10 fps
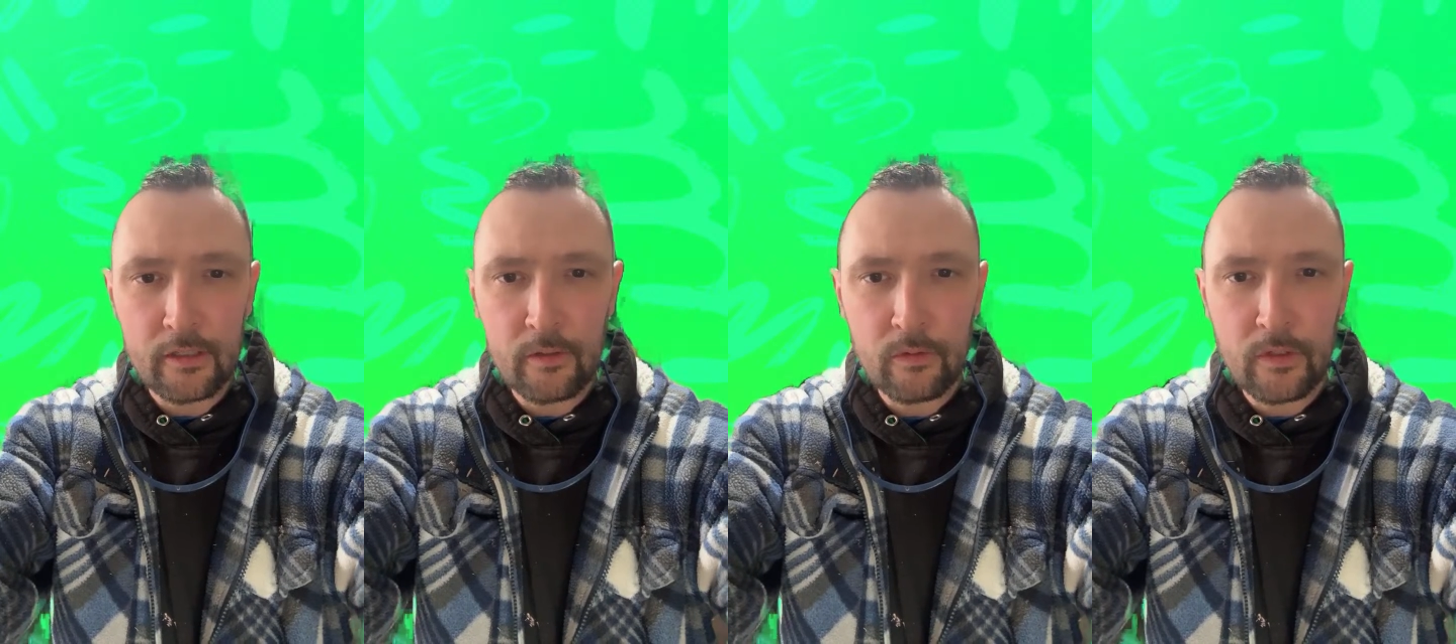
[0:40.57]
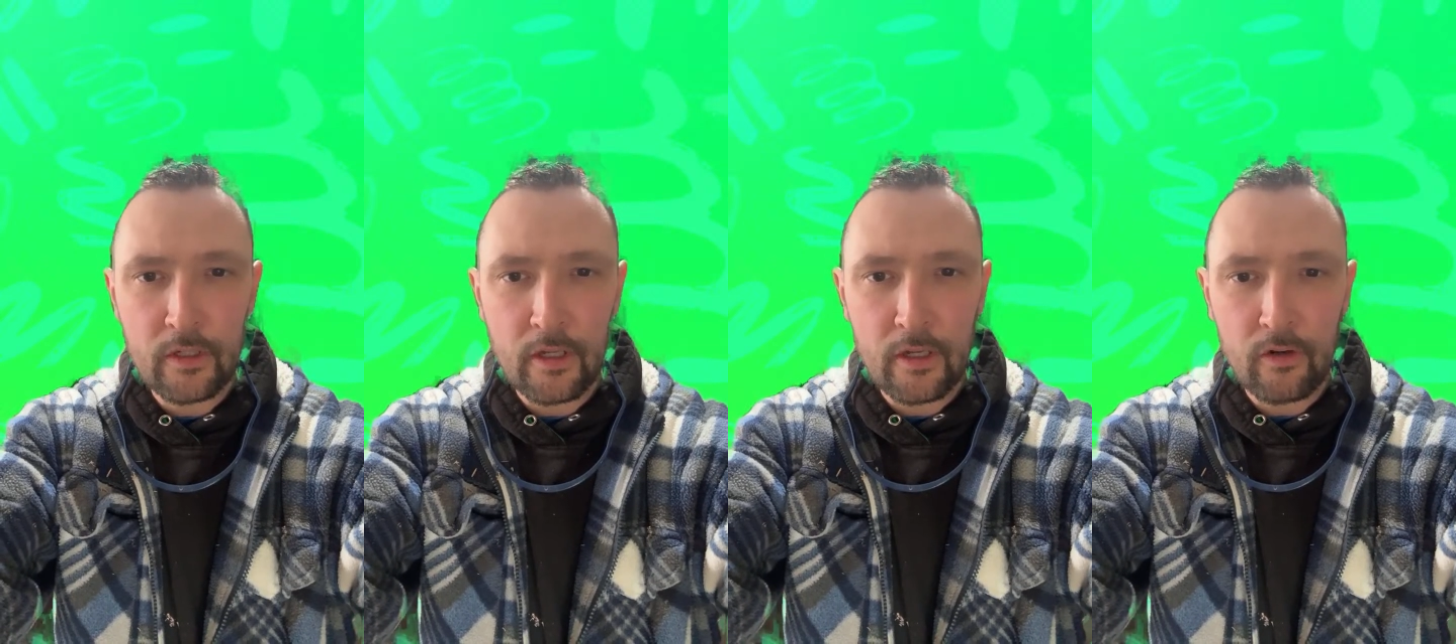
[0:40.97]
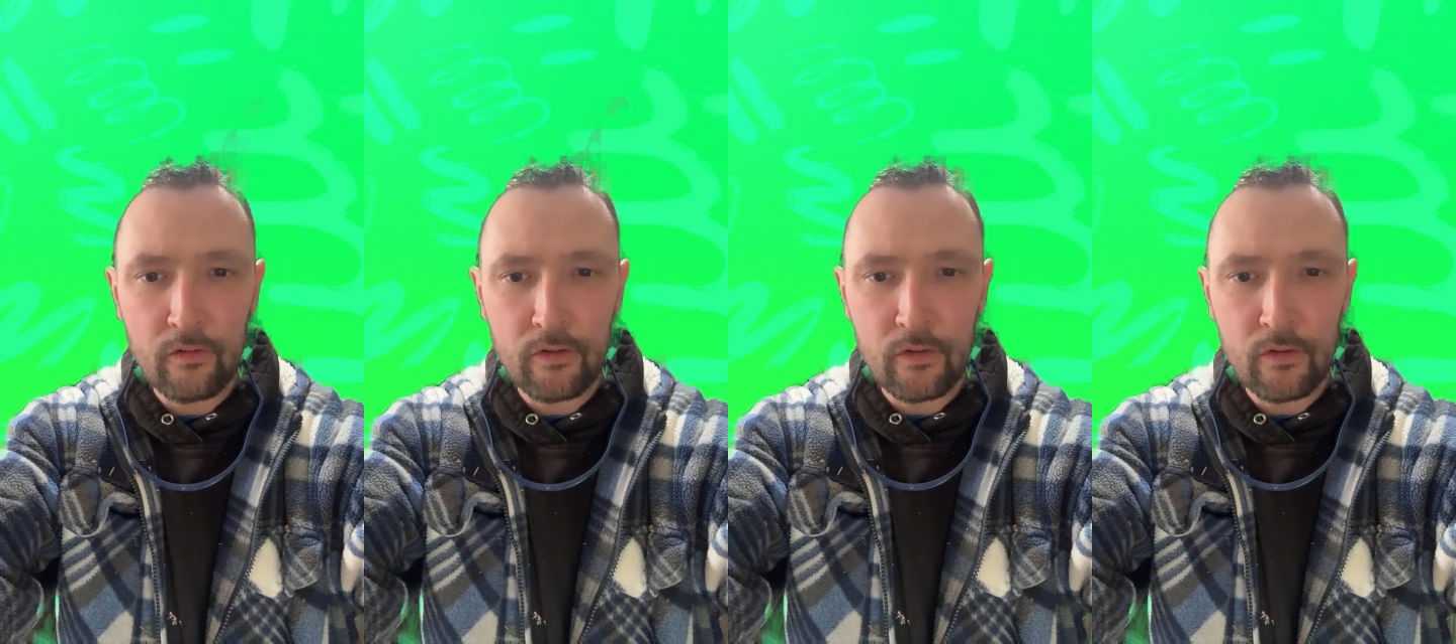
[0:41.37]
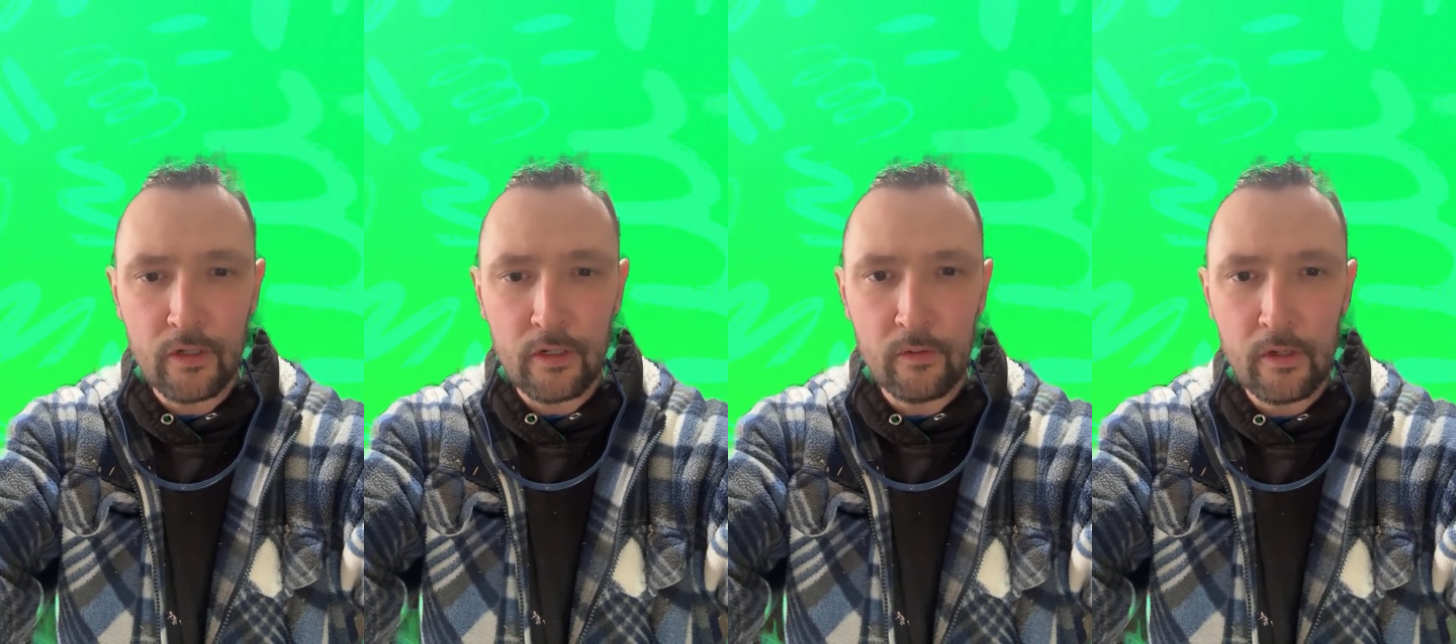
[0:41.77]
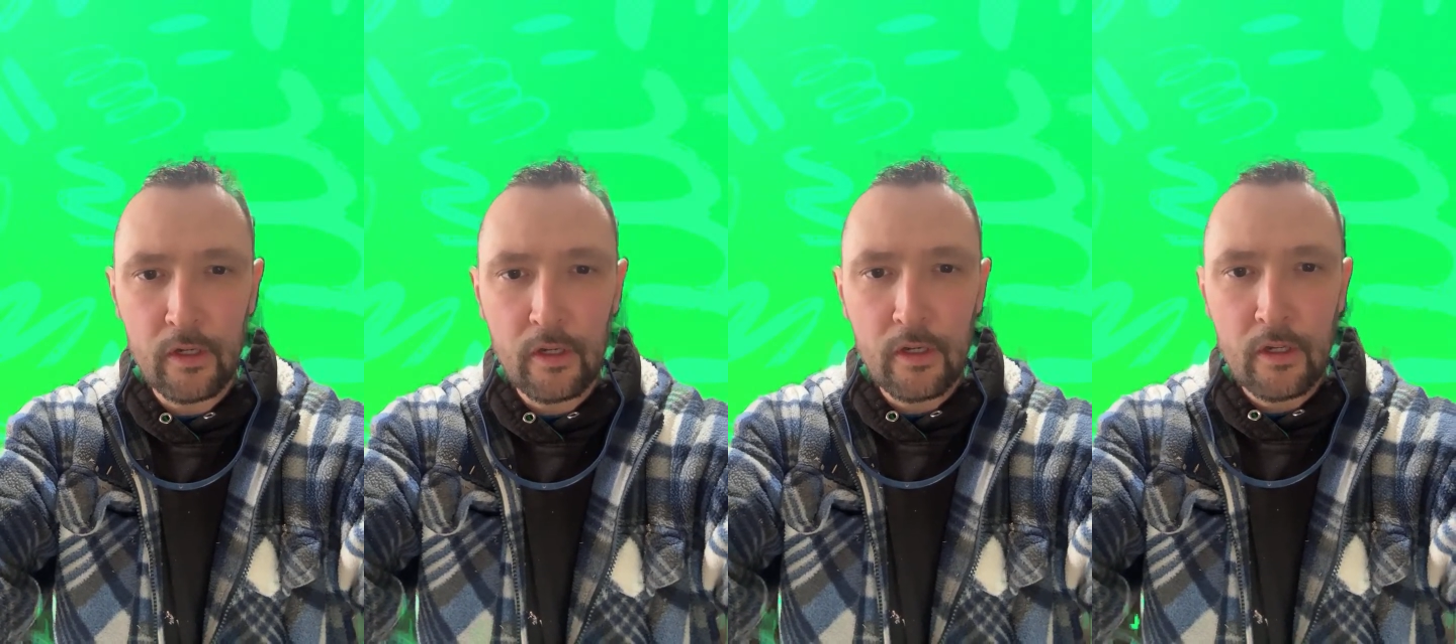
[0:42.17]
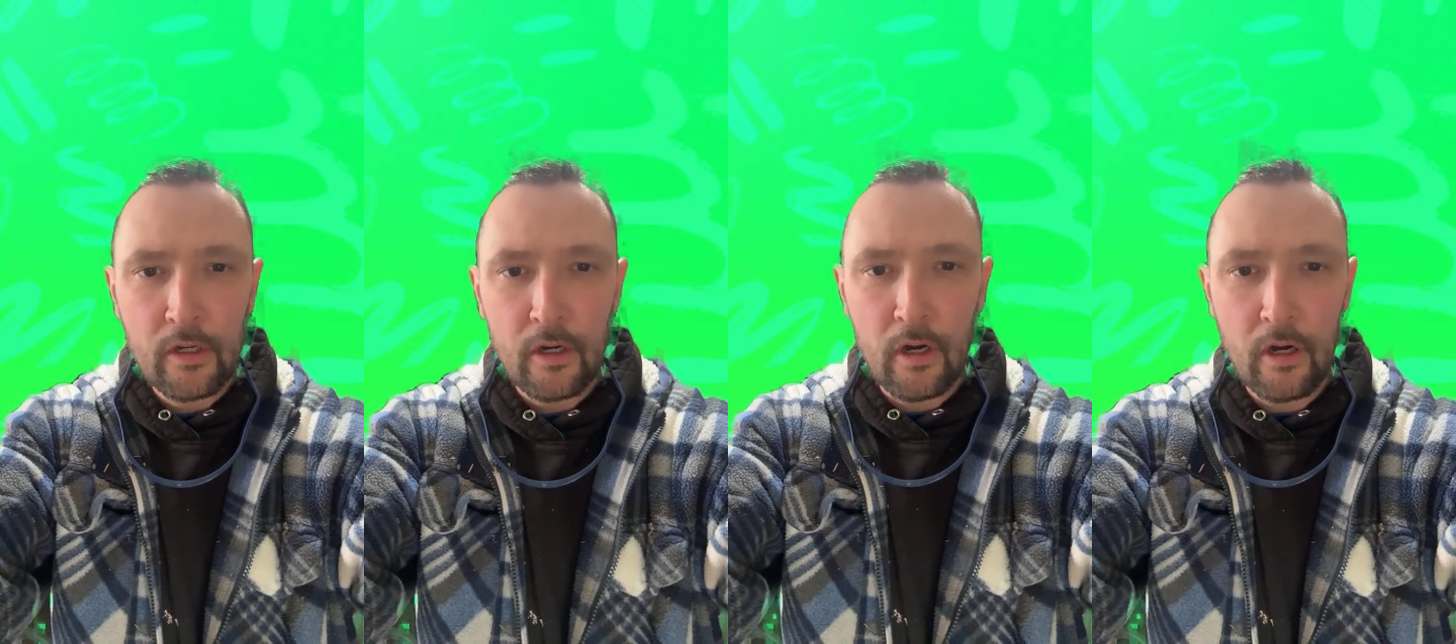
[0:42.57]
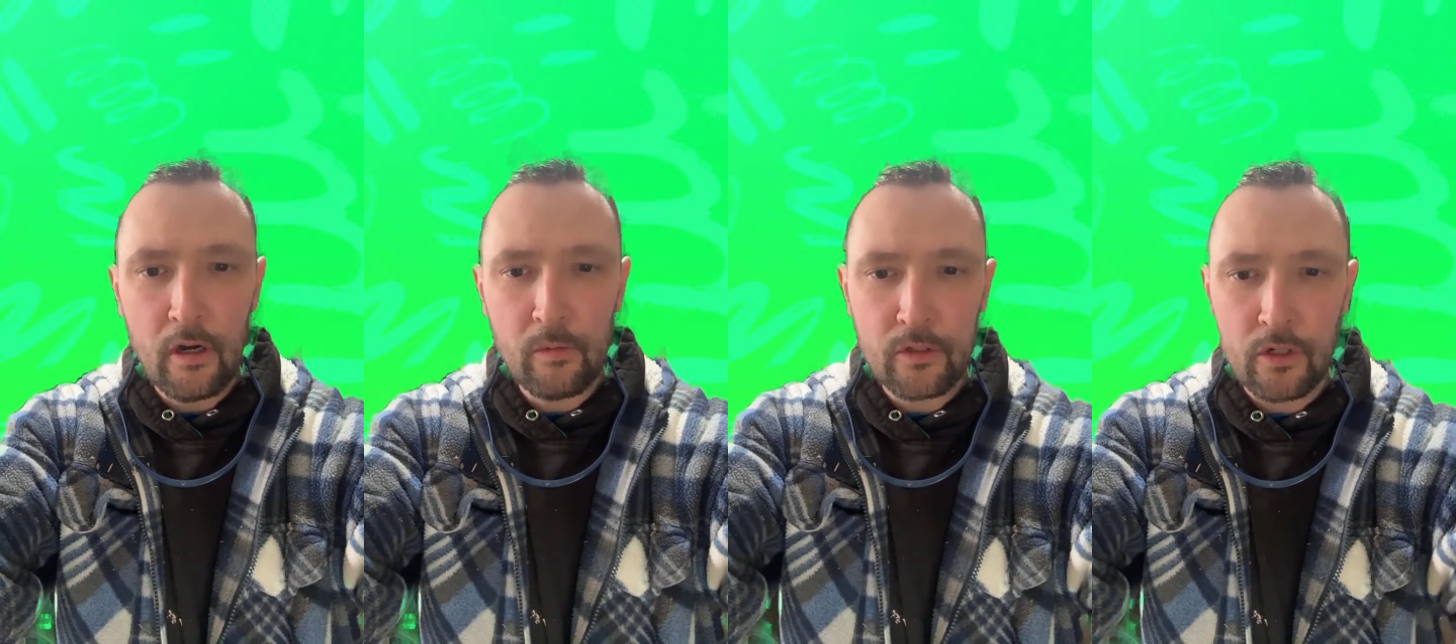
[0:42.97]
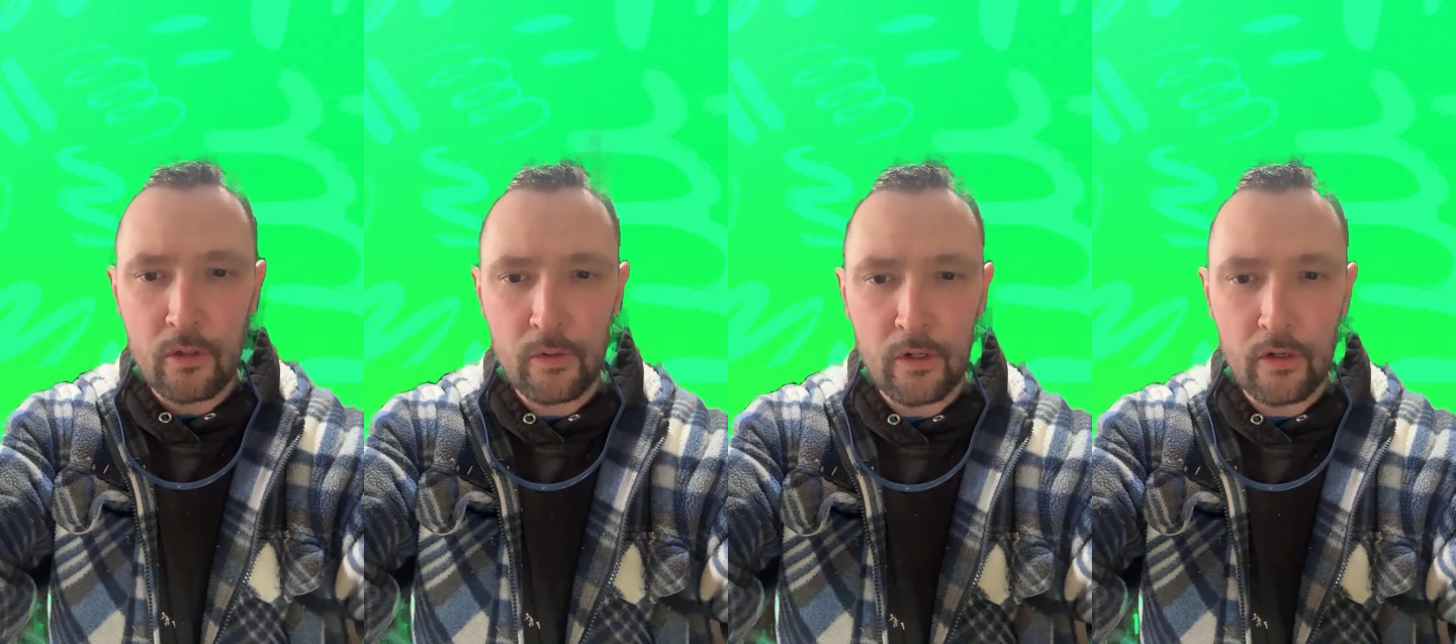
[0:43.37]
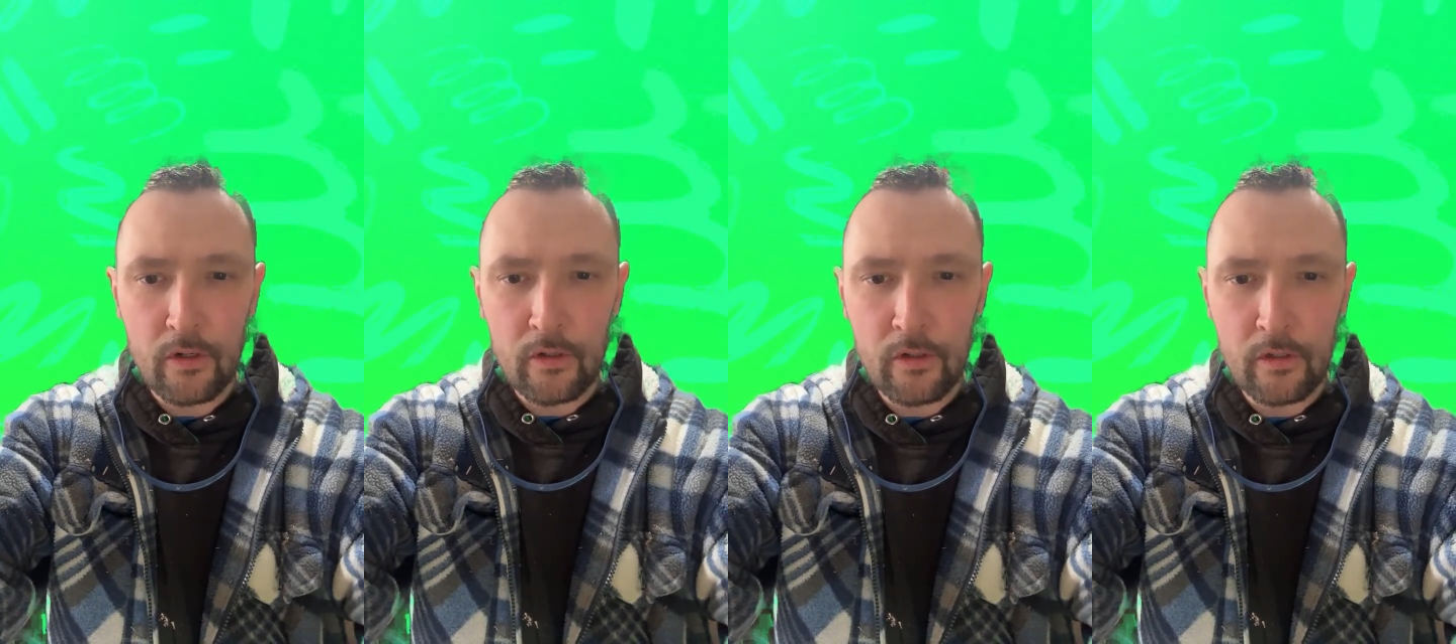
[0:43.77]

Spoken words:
How do you get that off here now? Oh, what's going on?